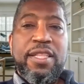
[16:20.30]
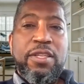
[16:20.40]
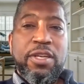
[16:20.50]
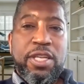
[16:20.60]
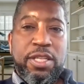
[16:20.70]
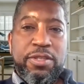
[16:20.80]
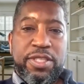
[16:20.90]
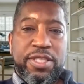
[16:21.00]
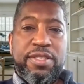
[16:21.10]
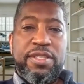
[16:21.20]
Look
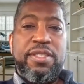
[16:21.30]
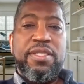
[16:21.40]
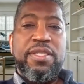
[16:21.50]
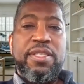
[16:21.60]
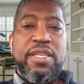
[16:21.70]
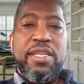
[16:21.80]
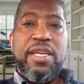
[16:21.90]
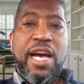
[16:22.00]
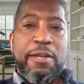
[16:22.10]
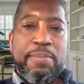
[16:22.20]
closer.
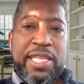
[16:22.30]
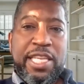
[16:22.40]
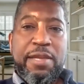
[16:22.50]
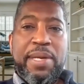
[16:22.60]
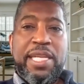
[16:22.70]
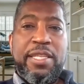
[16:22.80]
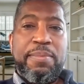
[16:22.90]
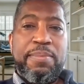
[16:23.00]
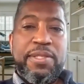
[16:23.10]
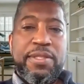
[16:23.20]
I am licking my
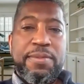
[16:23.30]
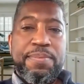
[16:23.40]
lips.